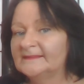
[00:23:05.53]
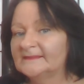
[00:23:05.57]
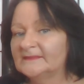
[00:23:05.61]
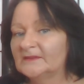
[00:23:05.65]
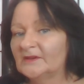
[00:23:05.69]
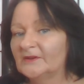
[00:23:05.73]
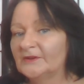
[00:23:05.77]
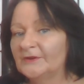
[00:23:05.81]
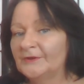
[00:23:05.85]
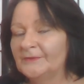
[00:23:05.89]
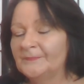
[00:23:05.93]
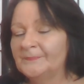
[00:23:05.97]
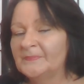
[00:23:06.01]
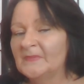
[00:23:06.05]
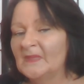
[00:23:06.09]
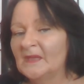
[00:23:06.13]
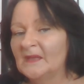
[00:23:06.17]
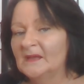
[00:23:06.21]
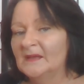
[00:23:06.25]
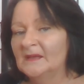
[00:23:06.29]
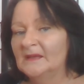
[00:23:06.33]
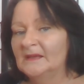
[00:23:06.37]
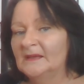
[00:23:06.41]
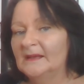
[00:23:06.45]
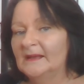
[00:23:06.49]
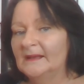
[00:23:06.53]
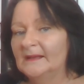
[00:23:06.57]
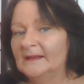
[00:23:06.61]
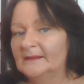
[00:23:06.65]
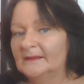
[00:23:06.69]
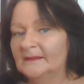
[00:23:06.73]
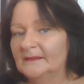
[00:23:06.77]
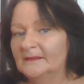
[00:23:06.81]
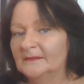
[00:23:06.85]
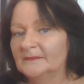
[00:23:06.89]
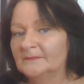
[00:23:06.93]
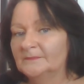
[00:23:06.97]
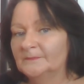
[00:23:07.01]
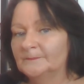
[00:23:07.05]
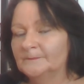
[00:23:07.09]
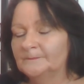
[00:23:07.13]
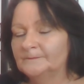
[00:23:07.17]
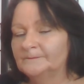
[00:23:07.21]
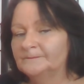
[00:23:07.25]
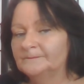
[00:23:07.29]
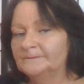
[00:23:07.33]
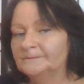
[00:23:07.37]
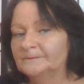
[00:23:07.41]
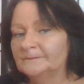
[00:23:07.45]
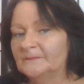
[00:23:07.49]
So we're
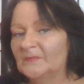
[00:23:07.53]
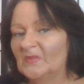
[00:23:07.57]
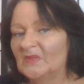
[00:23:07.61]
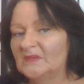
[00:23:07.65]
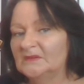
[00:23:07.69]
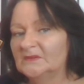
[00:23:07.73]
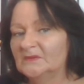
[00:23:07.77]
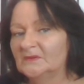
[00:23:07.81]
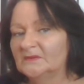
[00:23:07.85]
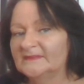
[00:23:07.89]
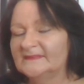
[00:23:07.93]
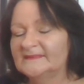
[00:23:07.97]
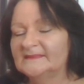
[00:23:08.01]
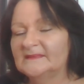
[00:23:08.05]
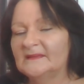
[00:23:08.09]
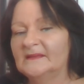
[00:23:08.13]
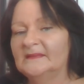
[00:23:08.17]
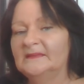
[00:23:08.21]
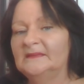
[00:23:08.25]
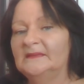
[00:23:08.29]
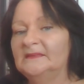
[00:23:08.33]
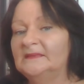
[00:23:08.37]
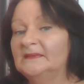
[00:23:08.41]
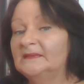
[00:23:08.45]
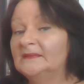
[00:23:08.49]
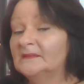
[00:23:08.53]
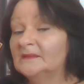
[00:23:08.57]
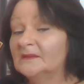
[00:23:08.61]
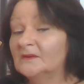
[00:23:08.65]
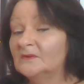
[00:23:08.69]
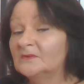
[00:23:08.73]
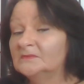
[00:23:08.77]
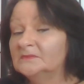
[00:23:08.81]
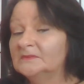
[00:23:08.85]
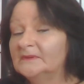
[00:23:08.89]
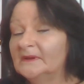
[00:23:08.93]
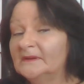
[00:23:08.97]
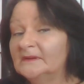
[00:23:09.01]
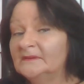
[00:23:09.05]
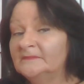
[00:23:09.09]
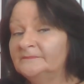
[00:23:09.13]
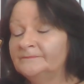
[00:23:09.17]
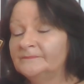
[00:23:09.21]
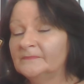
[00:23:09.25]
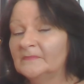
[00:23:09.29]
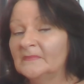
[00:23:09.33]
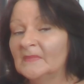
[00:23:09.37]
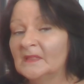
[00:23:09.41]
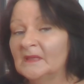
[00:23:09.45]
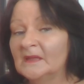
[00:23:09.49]
not saying any longer.
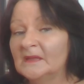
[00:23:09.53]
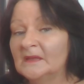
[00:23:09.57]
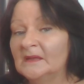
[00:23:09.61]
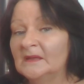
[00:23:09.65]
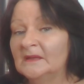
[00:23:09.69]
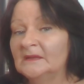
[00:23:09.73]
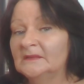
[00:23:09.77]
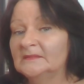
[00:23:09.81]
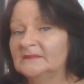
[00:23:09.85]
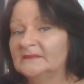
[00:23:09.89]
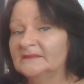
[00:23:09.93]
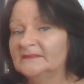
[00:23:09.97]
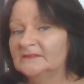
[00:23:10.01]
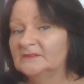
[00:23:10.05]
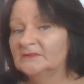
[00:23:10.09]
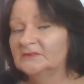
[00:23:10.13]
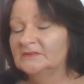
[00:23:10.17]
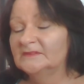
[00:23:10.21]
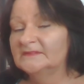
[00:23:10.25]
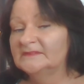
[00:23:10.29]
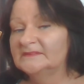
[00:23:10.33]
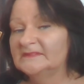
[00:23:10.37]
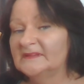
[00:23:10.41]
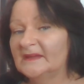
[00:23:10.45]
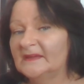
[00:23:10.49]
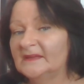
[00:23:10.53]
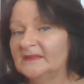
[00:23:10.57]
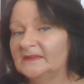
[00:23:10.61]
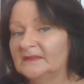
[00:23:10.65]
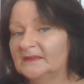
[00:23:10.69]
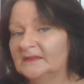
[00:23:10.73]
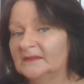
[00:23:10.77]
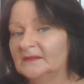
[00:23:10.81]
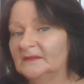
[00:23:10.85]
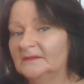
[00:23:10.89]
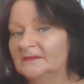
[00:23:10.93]
This could take,